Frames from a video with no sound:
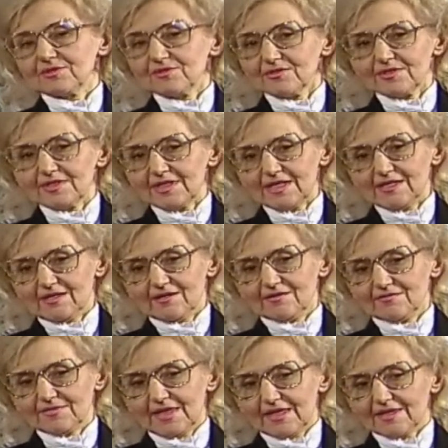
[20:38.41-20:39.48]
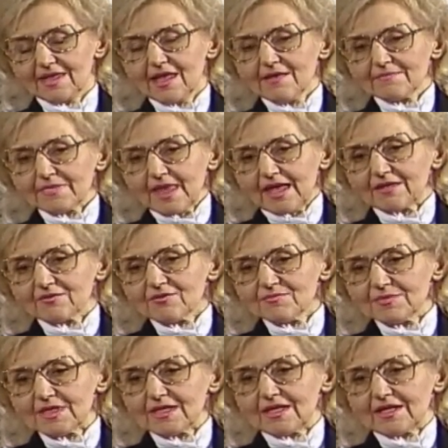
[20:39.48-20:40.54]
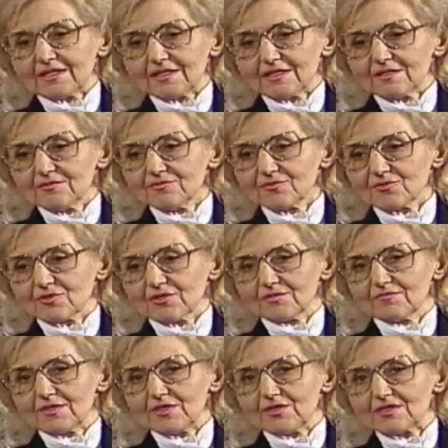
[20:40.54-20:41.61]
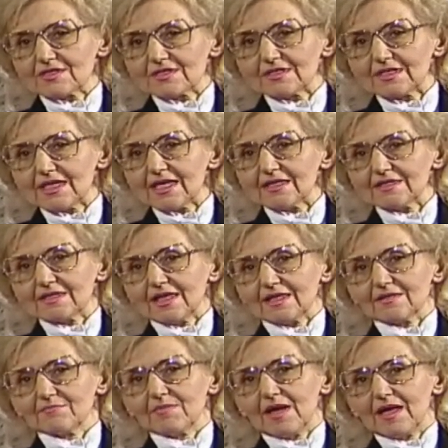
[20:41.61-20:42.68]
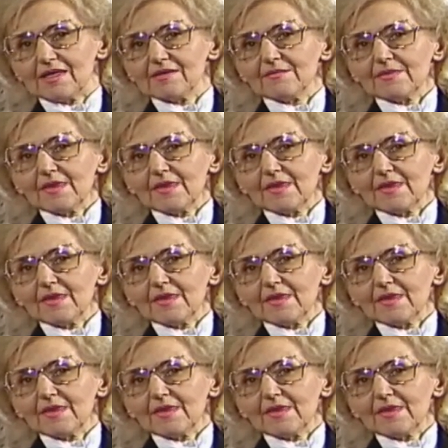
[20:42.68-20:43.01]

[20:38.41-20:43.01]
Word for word: don't think of that an optical illusion which is created by